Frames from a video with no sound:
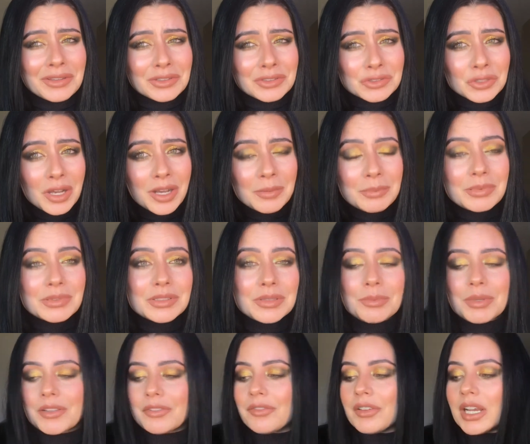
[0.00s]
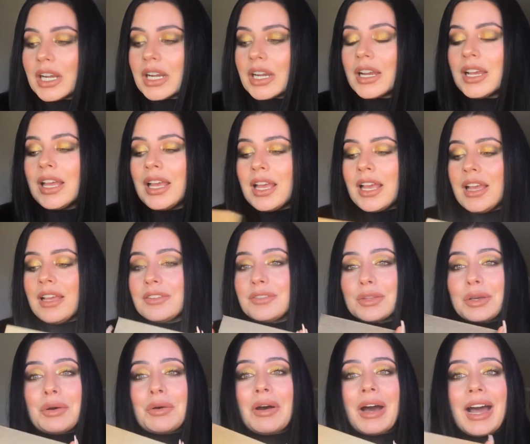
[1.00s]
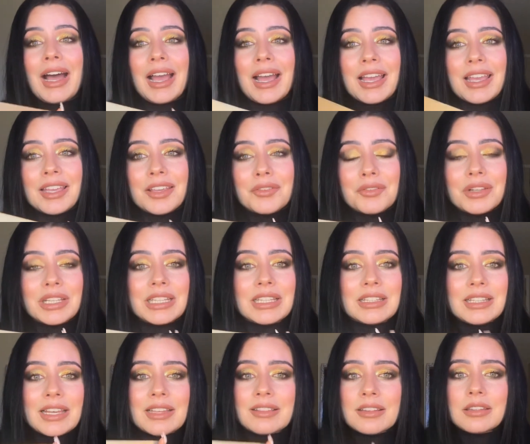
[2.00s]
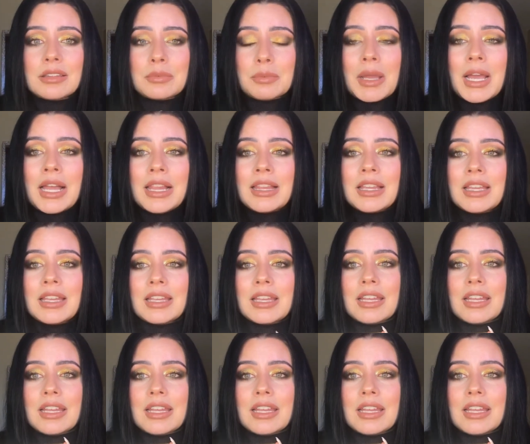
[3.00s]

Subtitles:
job, to be fair. So I really like this palette.